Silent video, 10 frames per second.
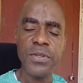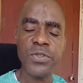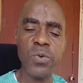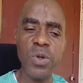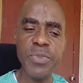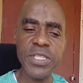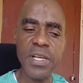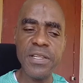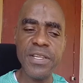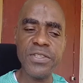So when me
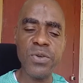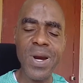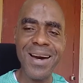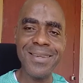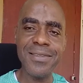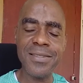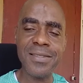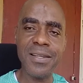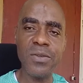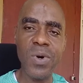tell you this, you will
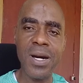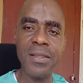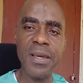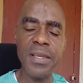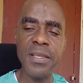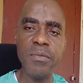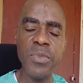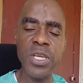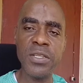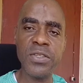understand what other
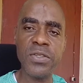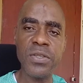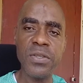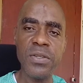inmates